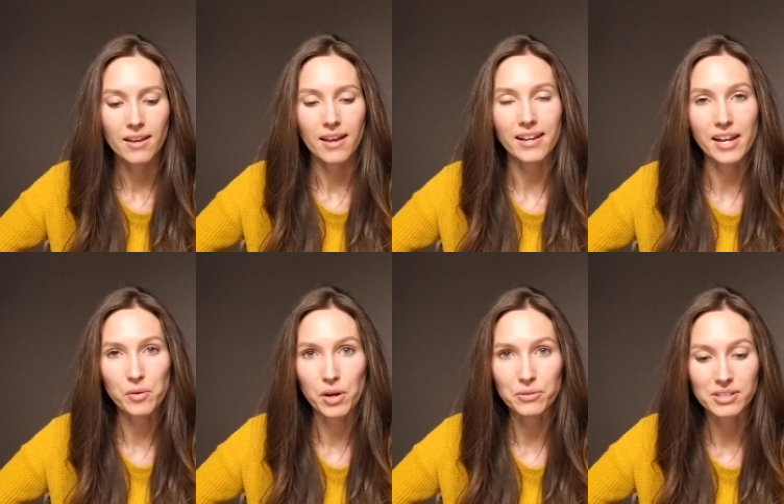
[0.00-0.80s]
And I
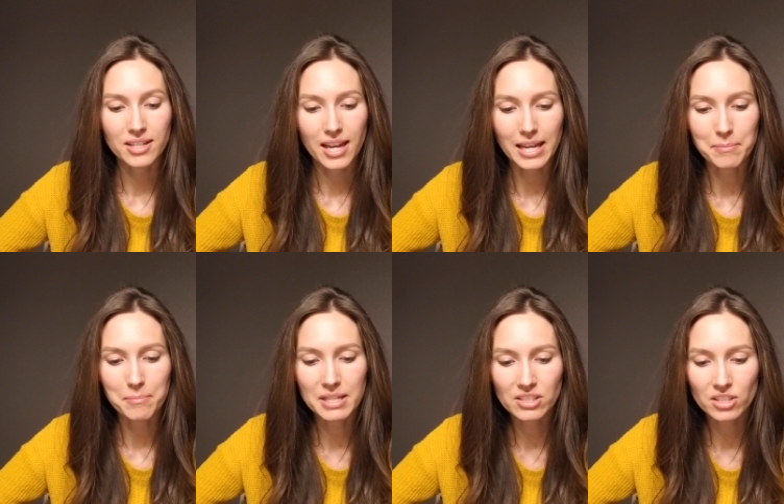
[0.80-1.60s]
quote, "A
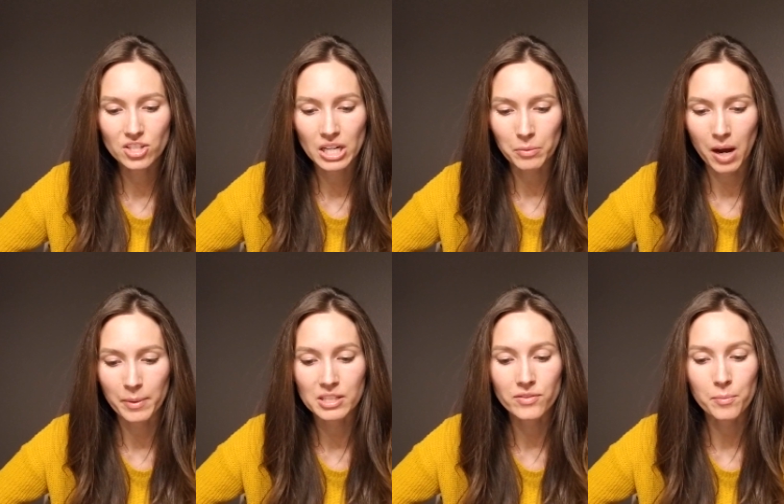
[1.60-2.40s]
Mr. J.
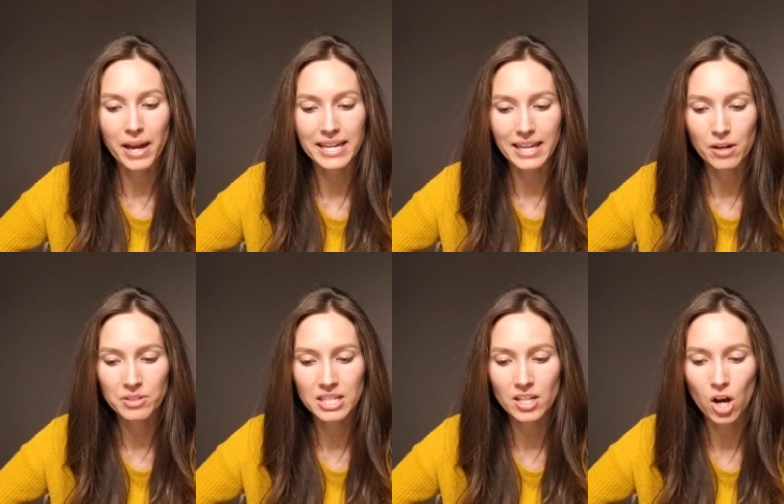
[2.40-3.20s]
Roberts from Pike
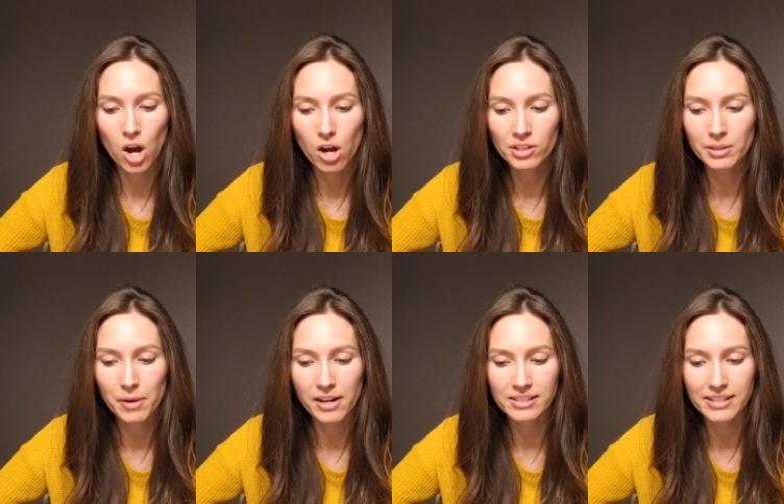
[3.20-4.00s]
County called
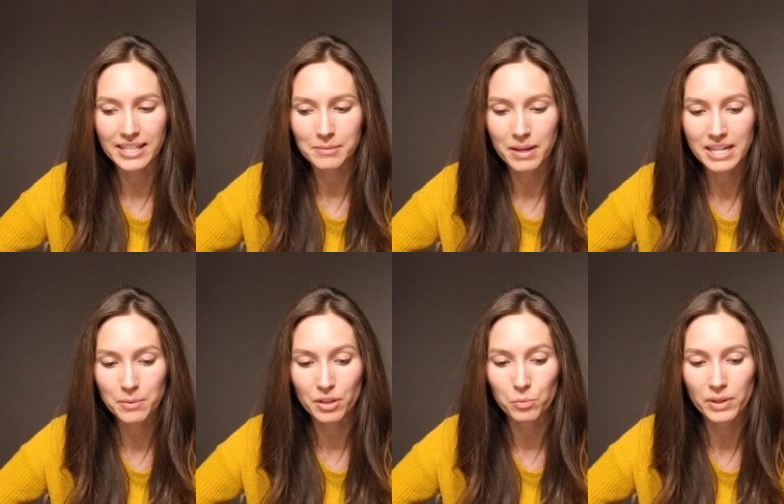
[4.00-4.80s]
upon us last Monday
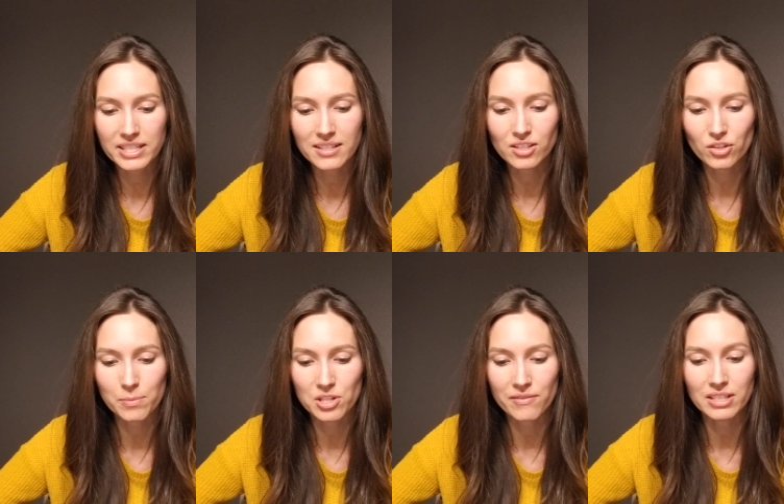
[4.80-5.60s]
with a written
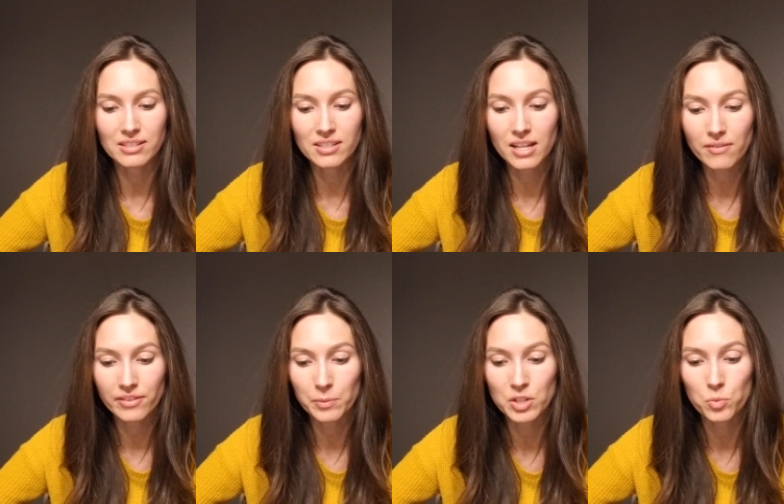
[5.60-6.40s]
description of a
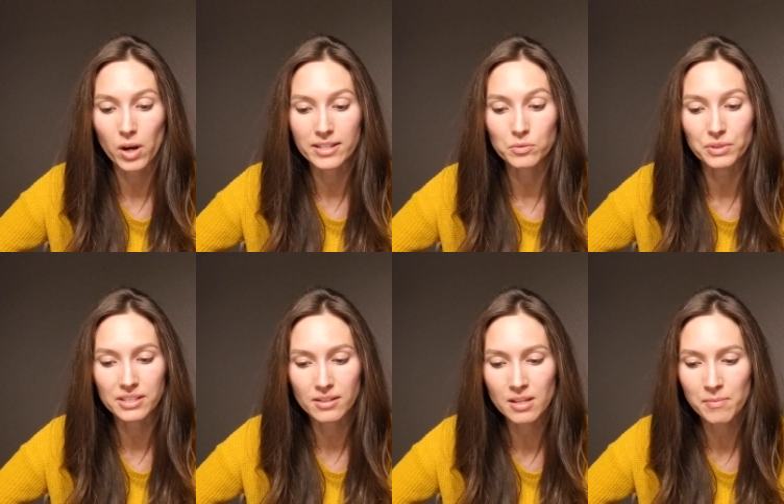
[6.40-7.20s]
discovery which was
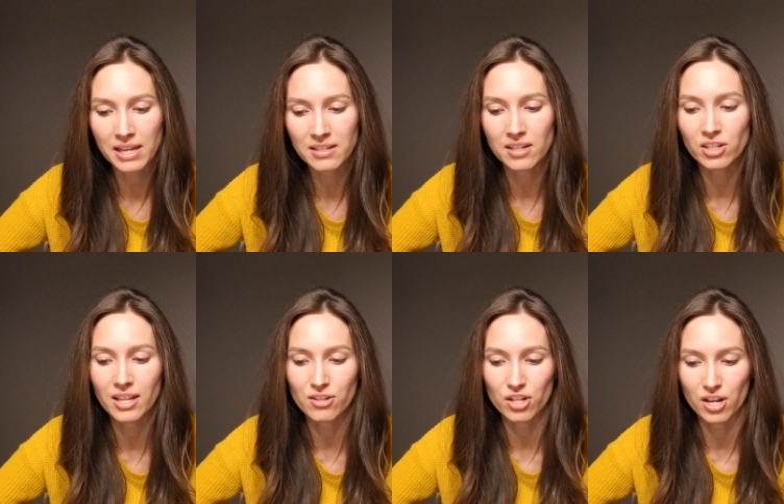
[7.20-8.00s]
recently made near
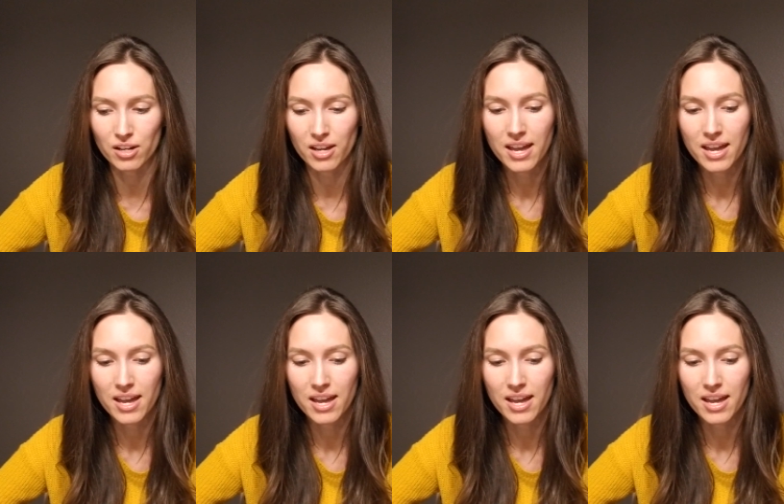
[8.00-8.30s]
Kinderhook